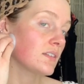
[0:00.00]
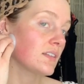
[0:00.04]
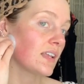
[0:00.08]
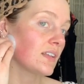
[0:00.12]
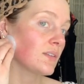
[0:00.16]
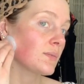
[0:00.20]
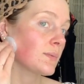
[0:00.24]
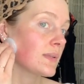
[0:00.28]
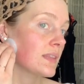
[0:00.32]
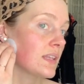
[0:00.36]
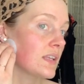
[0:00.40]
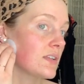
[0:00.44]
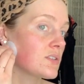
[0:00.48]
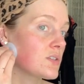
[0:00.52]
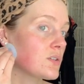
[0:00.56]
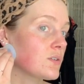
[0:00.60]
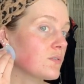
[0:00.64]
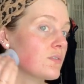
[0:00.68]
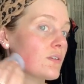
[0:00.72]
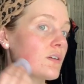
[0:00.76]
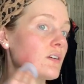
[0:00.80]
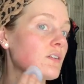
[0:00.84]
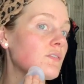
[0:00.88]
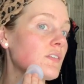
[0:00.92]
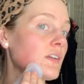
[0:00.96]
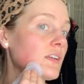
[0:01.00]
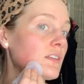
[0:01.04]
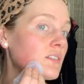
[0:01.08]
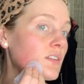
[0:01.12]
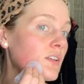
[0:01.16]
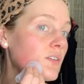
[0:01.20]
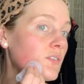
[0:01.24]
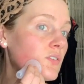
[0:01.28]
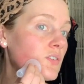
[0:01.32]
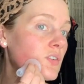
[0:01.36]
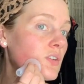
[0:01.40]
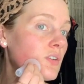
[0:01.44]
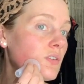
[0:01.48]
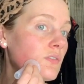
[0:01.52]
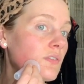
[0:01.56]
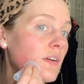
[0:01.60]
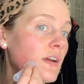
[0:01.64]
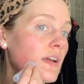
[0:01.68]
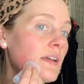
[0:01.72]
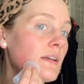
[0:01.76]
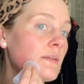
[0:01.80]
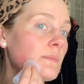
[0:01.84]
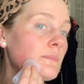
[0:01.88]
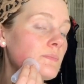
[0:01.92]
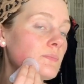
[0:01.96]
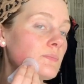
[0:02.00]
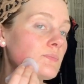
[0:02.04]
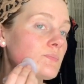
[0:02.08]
that's what they do for a facelift too, right?